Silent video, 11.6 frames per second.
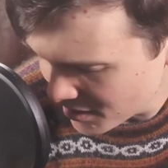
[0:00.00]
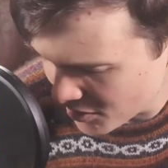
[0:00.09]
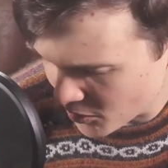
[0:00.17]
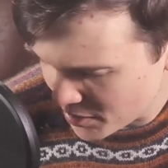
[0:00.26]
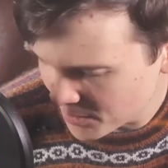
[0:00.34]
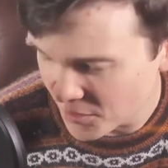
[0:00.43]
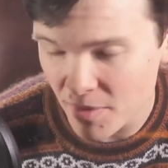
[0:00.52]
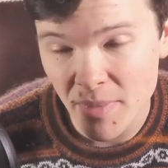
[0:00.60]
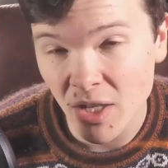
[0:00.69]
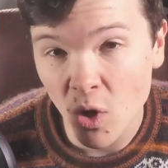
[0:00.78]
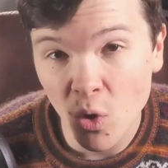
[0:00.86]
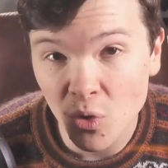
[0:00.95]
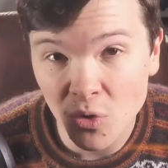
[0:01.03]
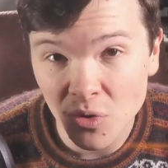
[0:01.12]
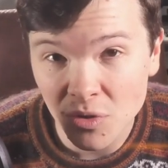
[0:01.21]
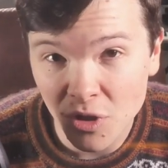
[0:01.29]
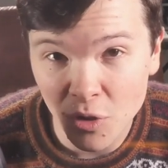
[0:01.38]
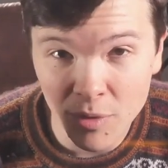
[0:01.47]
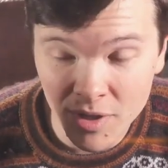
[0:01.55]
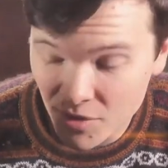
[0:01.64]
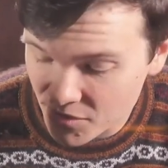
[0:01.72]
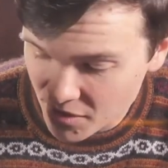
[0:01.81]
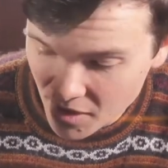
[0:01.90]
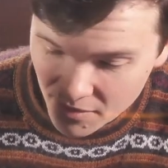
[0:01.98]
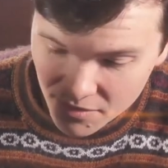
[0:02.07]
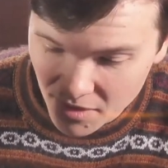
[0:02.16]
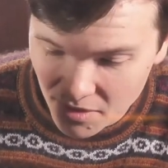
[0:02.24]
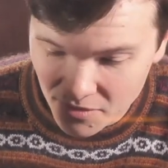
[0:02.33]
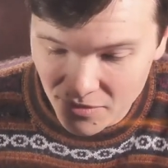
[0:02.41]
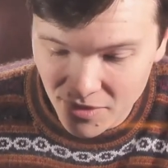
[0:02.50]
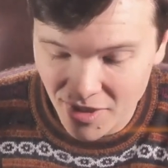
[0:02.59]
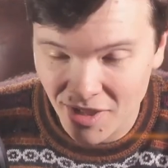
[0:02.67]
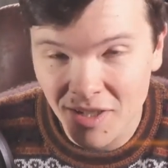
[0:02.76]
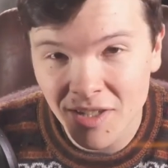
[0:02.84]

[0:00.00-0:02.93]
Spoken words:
There are people that make whole careers off of